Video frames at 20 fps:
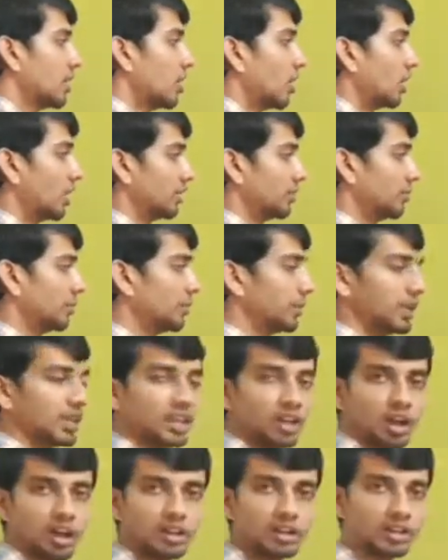on b
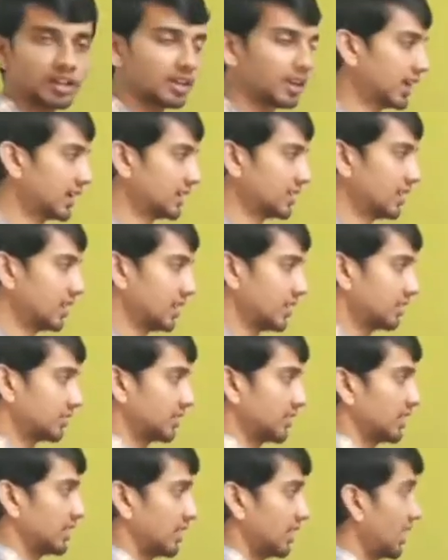naught, and that is
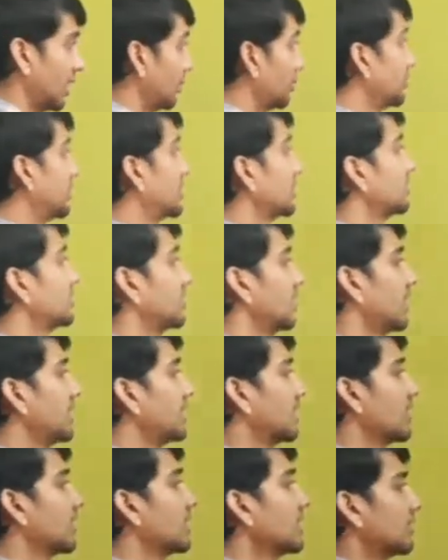an empty
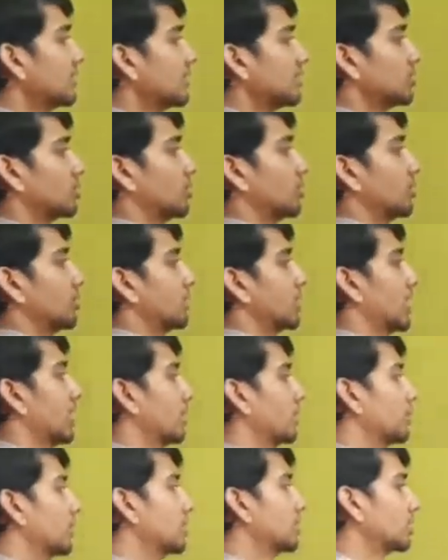set. So we
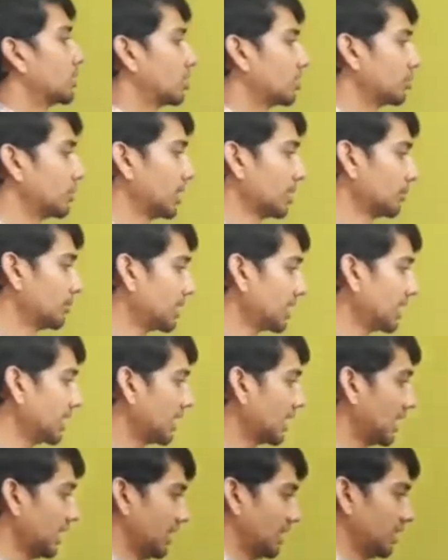have b naught to be
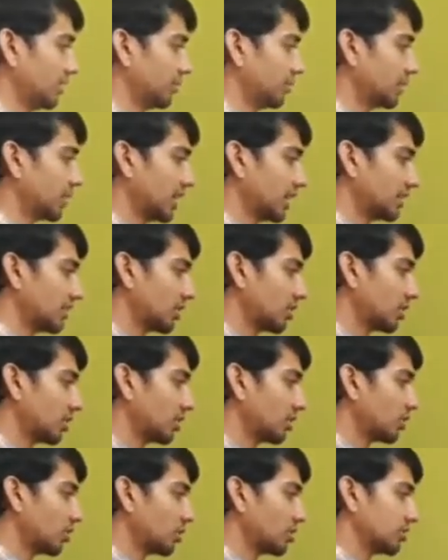empty and f greater than
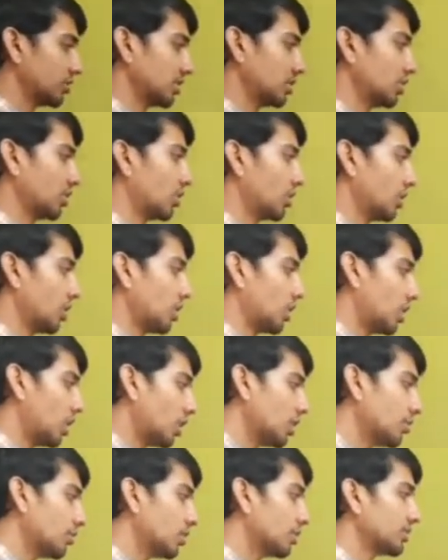or equal to 0
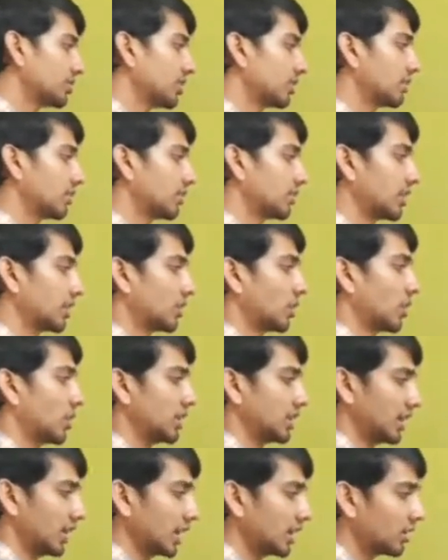almost everywhere
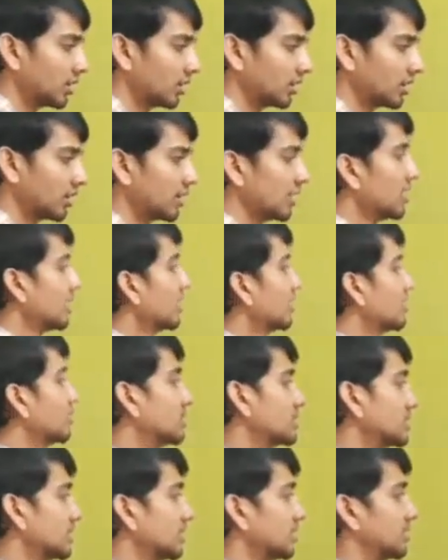on a naught,
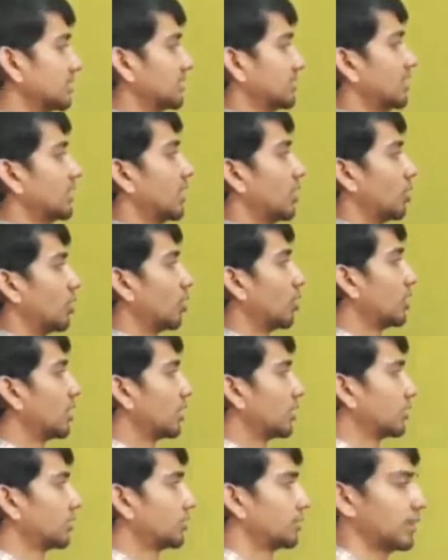which is the whole
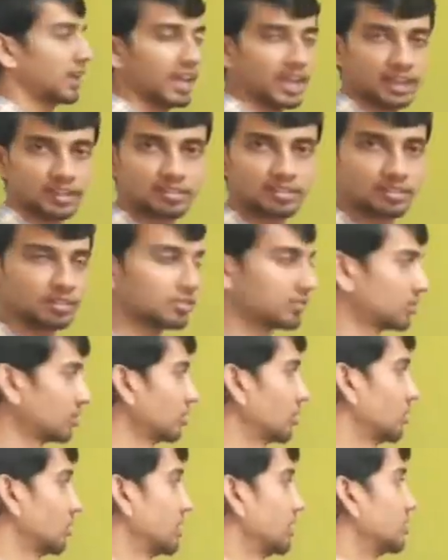of x.
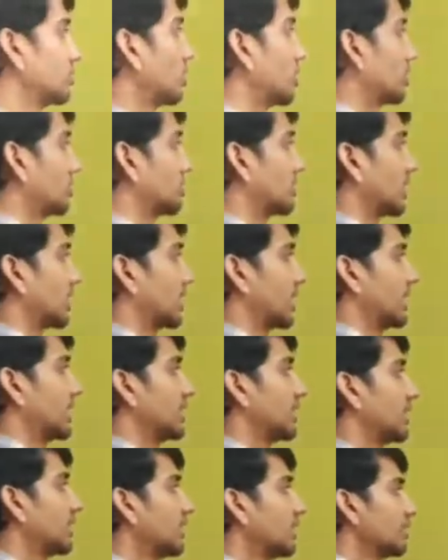So this was the
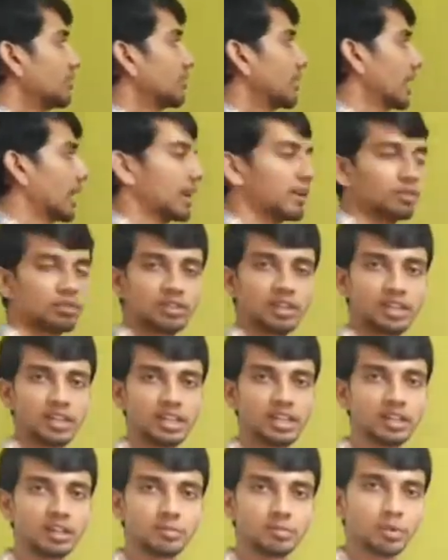kind, we have the
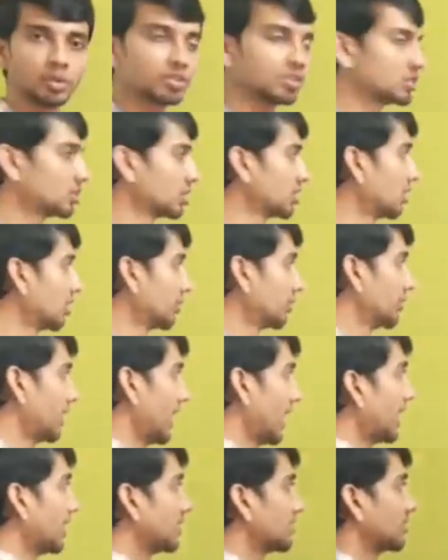decomposition of
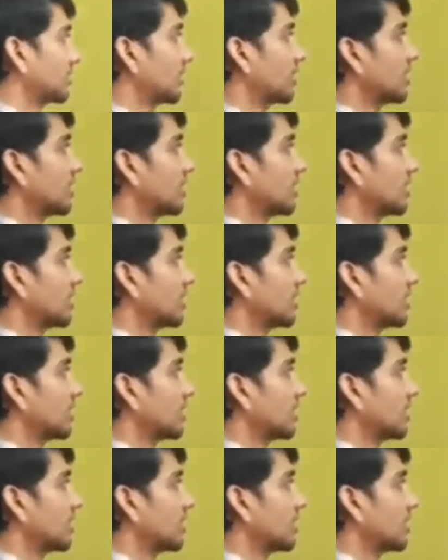x